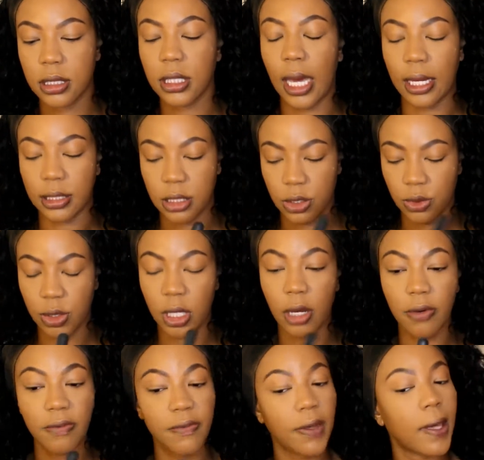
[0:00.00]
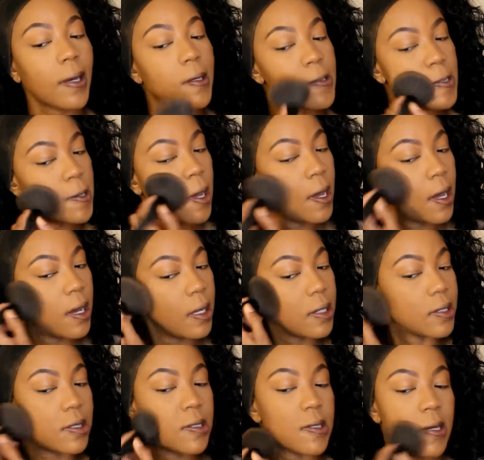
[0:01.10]
Yeah, Studio Fix.
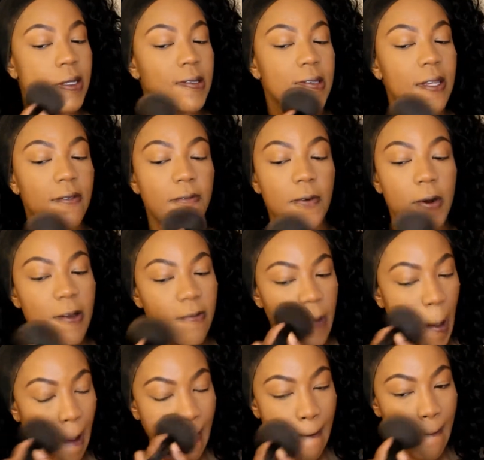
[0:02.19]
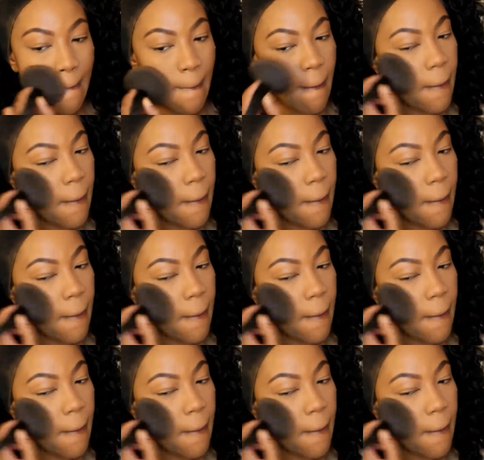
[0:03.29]
This is NC45.